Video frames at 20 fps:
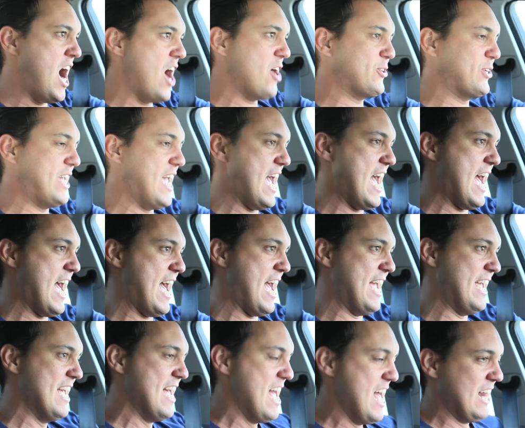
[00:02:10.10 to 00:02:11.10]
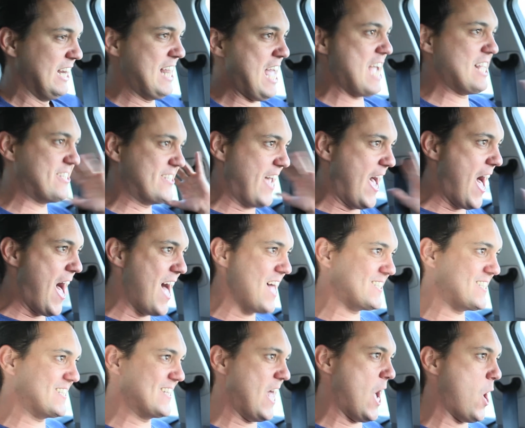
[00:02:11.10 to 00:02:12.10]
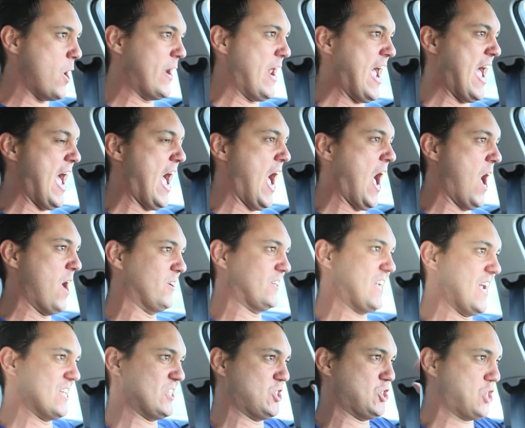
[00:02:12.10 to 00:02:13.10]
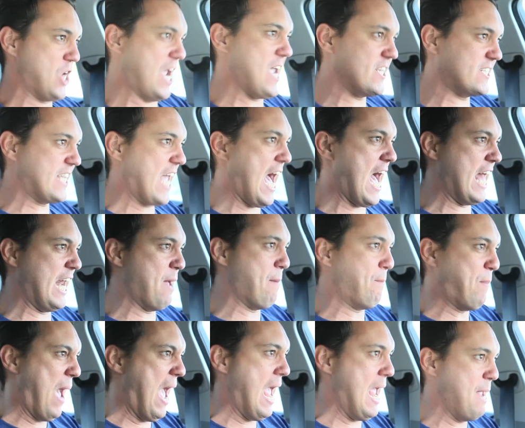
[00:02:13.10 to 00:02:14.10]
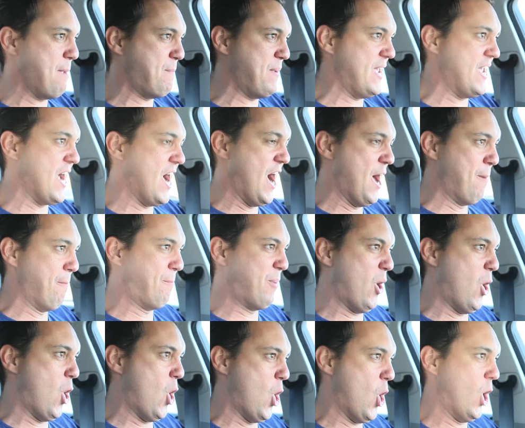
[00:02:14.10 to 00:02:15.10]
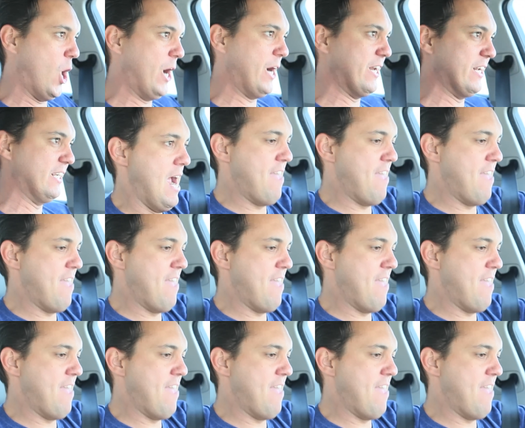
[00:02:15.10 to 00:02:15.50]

Okay, let's all slow down, cause she's got a baby on board.